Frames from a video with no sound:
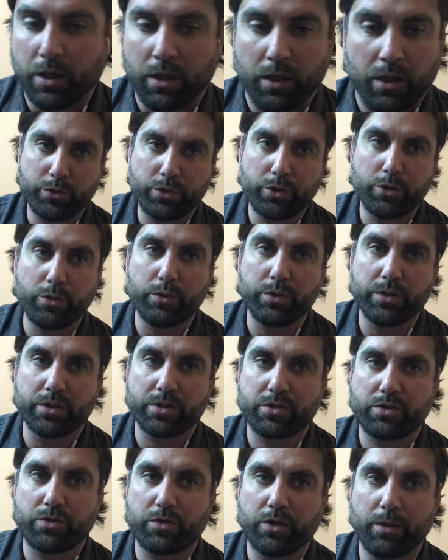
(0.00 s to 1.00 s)
to the
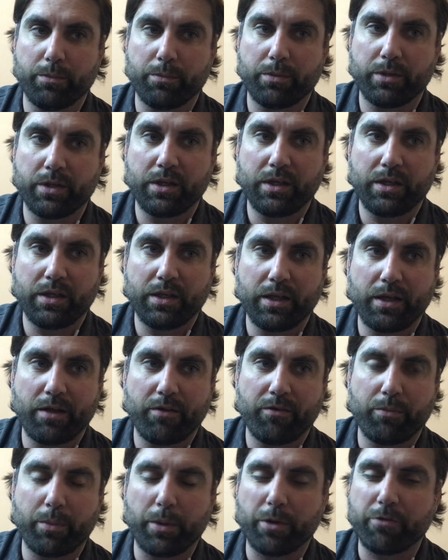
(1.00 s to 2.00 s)
Strip. I
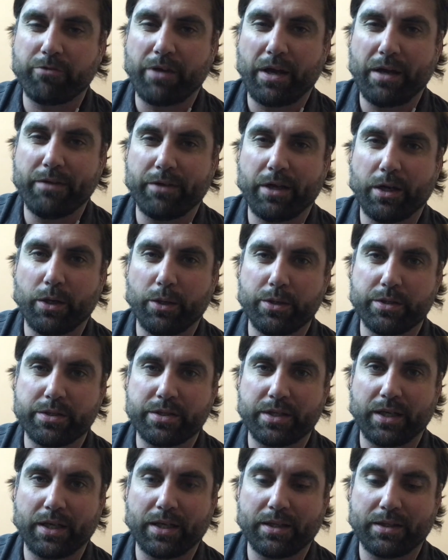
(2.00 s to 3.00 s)
have about 5 hours
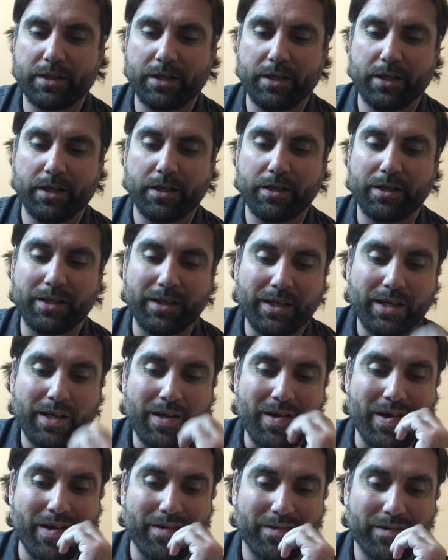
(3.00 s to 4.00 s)
to get there,
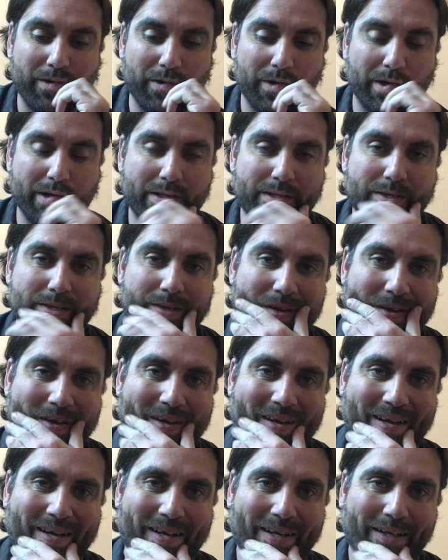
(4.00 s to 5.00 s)
and of course
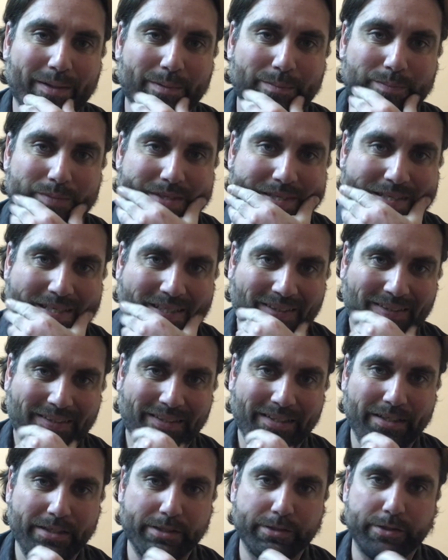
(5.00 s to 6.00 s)
still
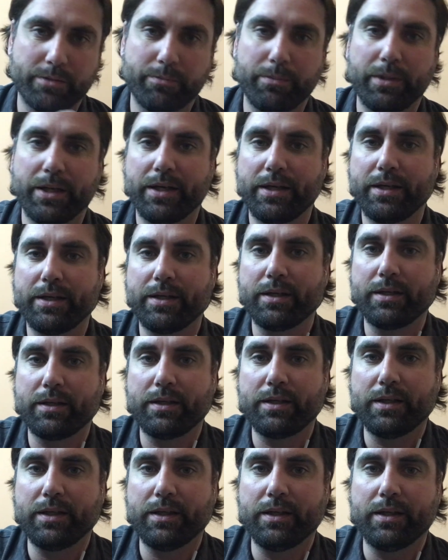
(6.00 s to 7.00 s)
hindered by
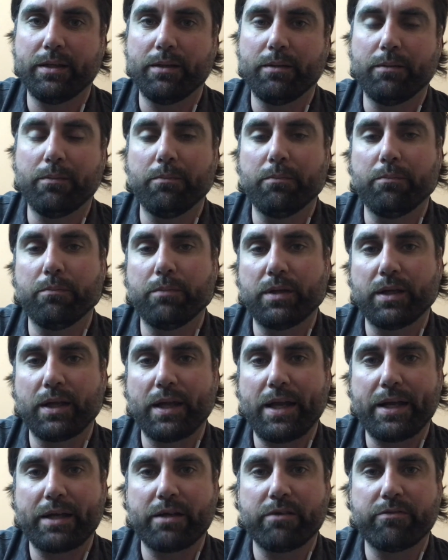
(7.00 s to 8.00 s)

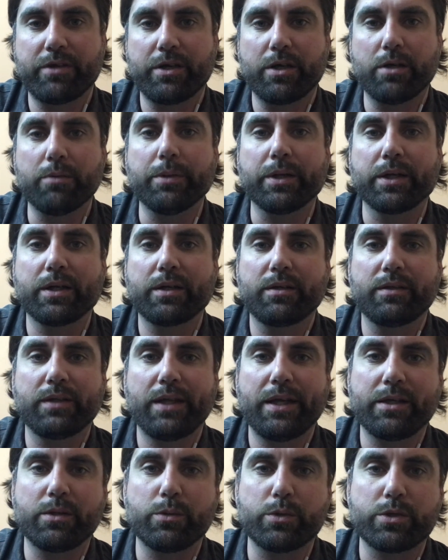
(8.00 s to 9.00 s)
lack of Arabic
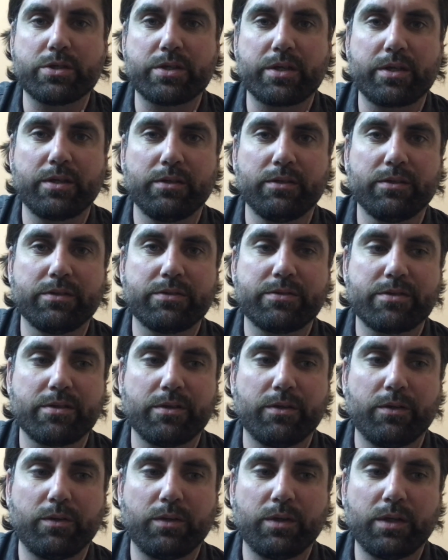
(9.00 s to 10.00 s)
language skills.
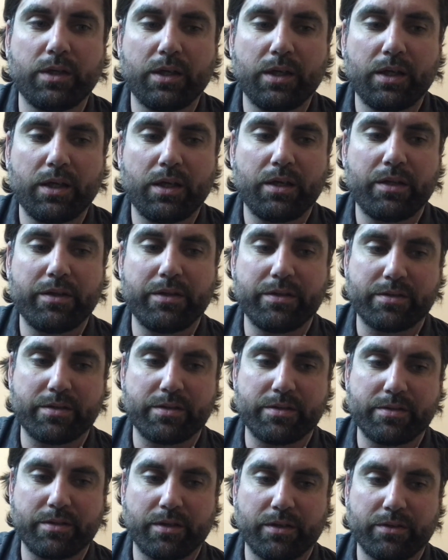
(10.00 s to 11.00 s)
So
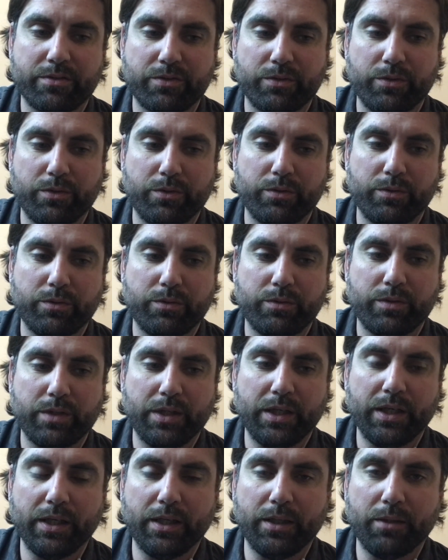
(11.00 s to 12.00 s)
this is also
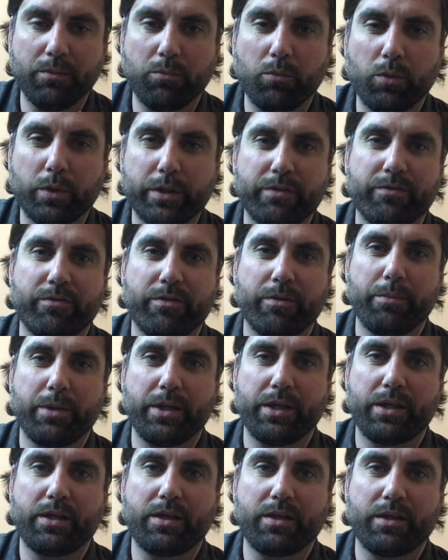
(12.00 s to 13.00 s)
one of the big